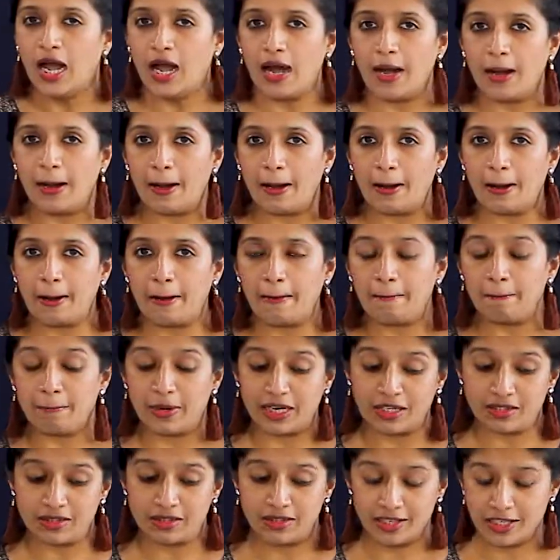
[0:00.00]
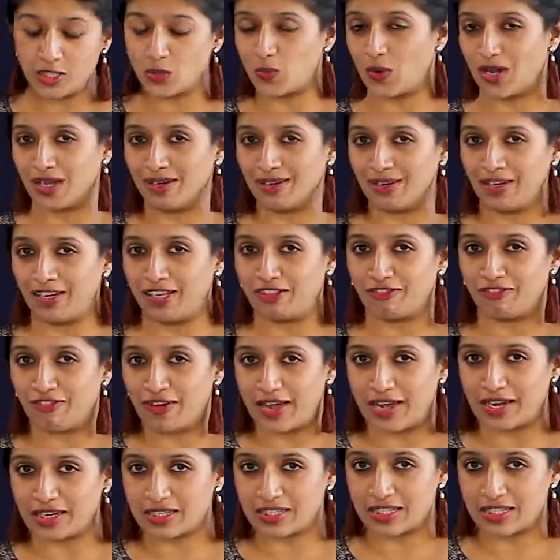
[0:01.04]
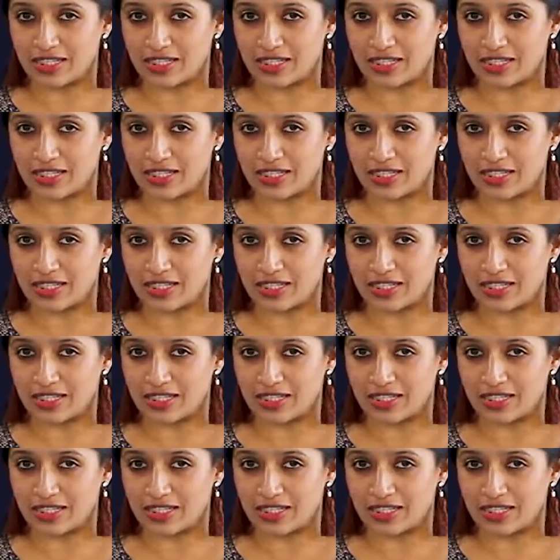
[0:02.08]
But this one, in fact,